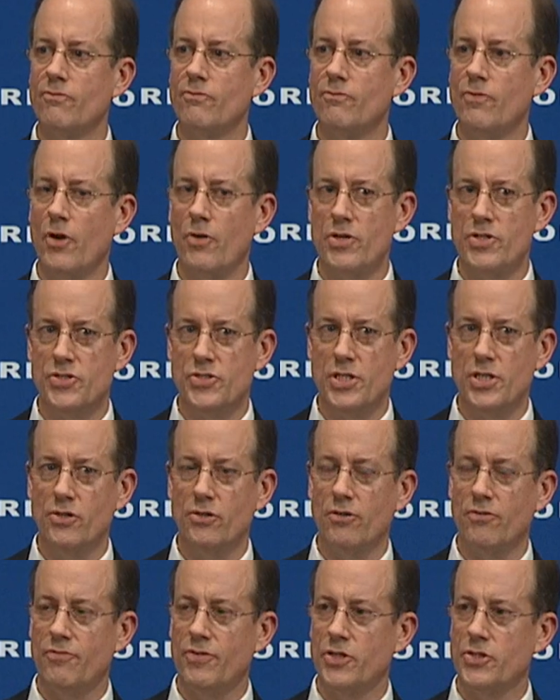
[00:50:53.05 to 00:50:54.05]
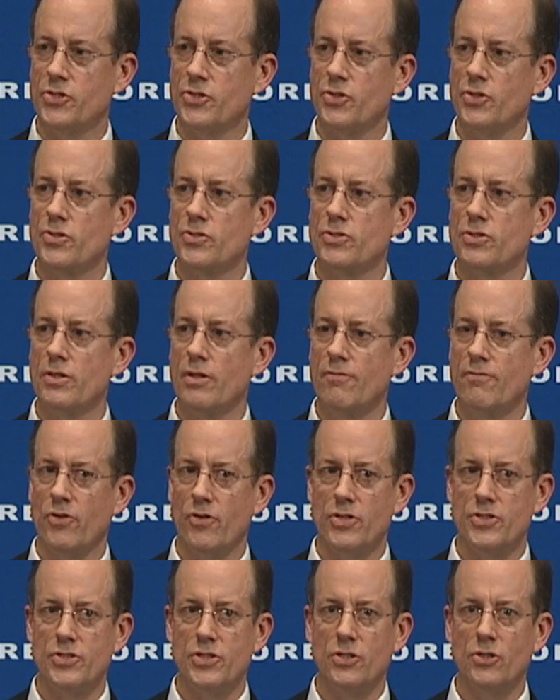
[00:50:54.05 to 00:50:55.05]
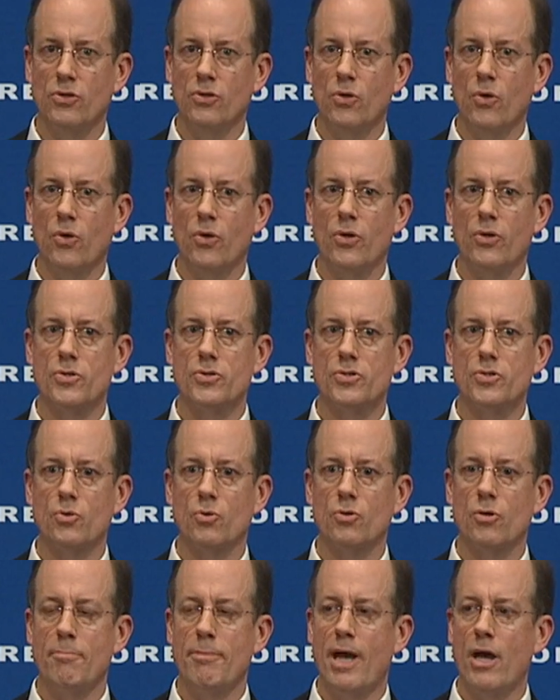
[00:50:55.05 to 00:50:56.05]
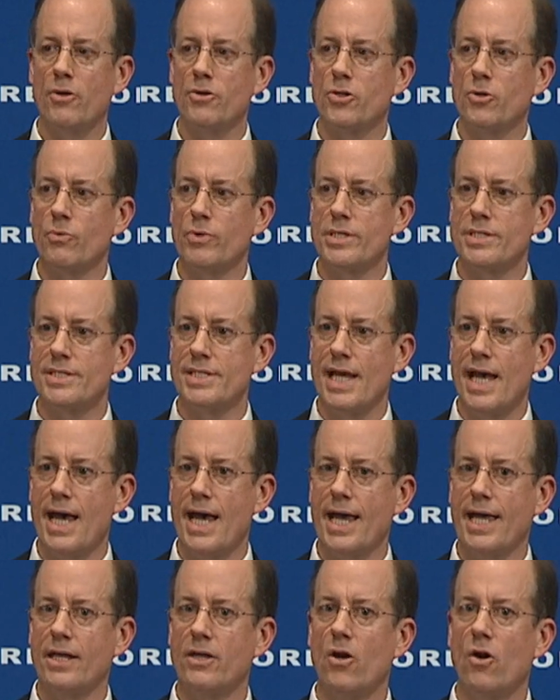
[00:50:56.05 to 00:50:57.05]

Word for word: very senior officials and very senior lawyers who were about to resign